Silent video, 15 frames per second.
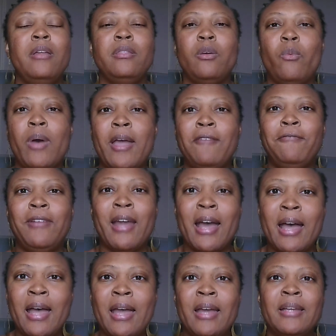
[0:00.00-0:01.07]
The wife
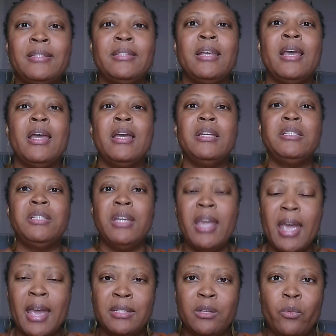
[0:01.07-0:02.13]
dies. She
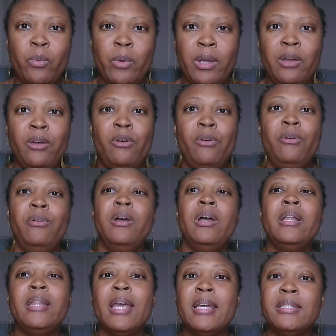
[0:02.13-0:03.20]
has a will.
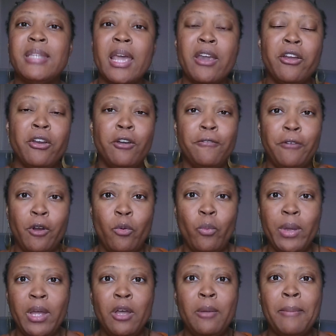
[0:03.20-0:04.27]
The executor of her
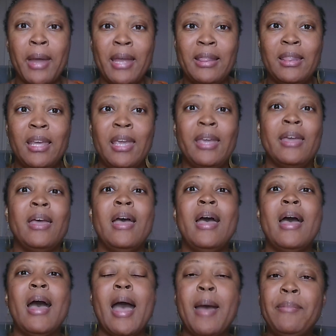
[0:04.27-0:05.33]
will might think,
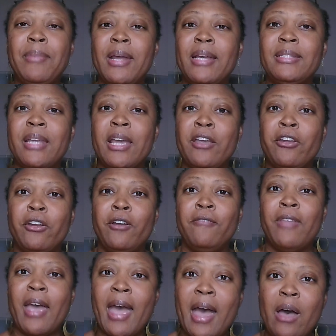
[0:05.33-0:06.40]
I'm the executor of
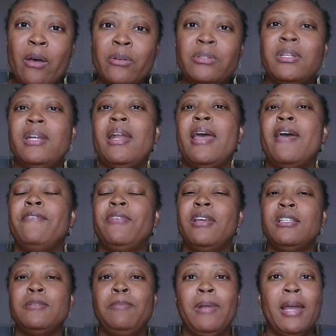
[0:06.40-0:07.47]
the house. And I have to
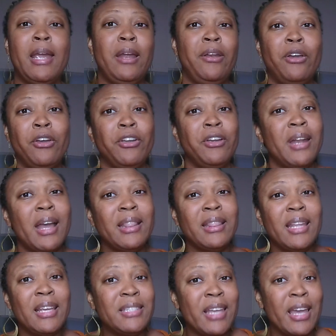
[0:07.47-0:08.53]
explain, no, you're not
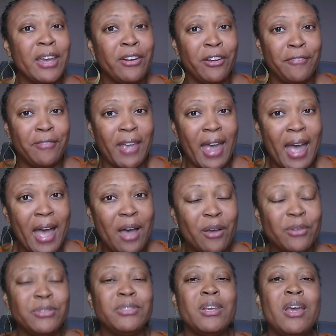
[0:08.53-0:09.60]
the executor of the
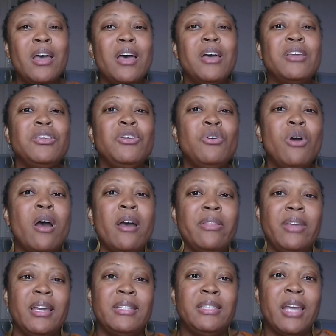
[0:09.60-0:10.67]
house. You are
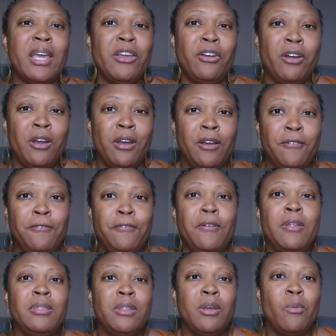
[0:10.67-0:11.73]
the executor of
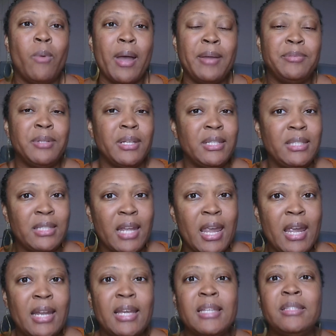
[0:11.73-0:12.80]
the wife's
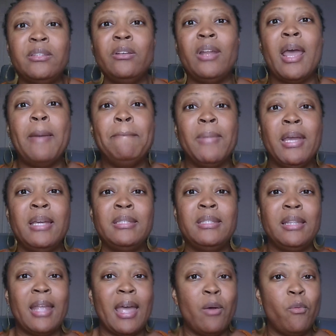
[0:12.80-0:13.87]
estate. And so that means
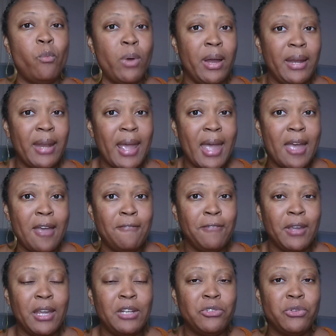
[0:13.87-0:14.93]
that one half
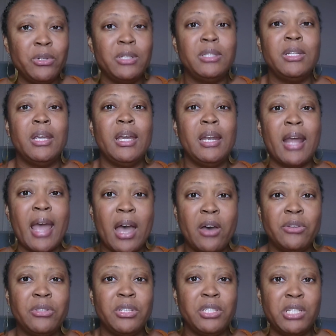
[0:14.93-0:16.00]
interest in the
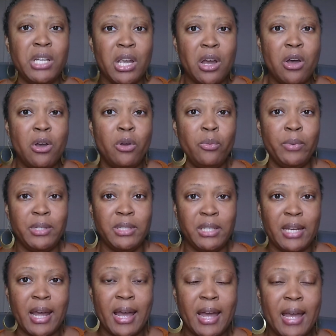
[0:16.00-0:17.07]
house that she owned when she
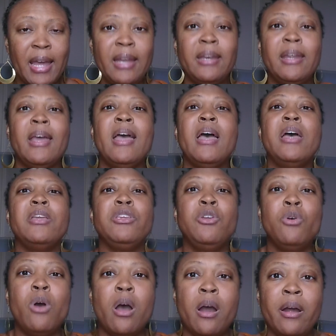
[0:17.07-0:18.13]
died,
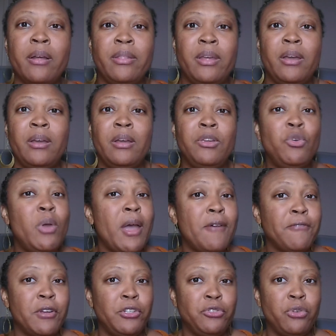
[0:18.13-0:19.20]
you have
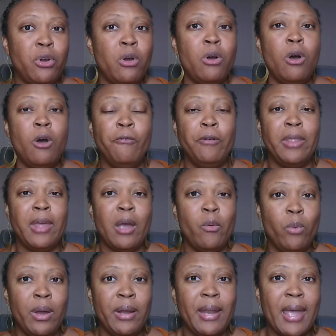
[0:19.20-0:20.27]
control over that
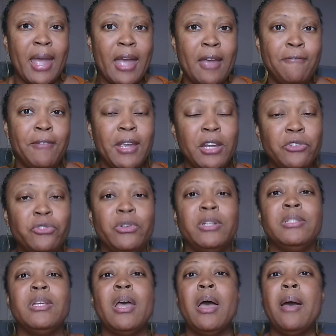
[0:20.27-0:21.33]
one half
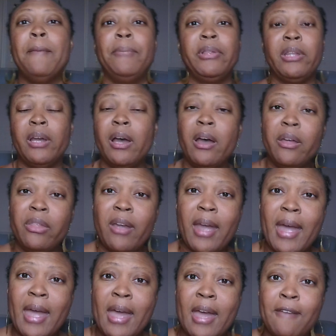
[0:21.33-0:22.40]
interest, but the other
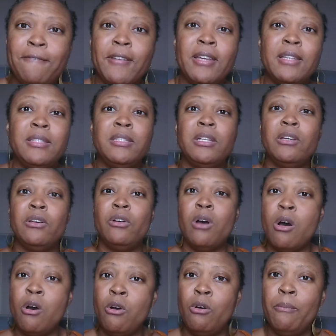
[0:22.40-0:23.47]
half is still
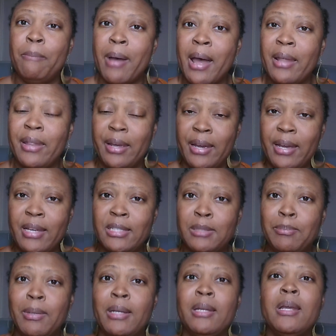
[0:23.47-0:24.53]
owned by the
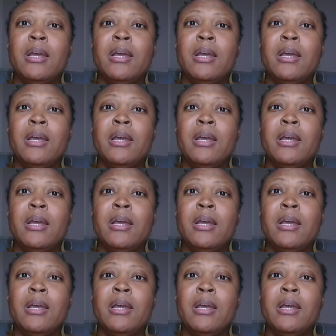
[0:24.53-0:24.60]
husband,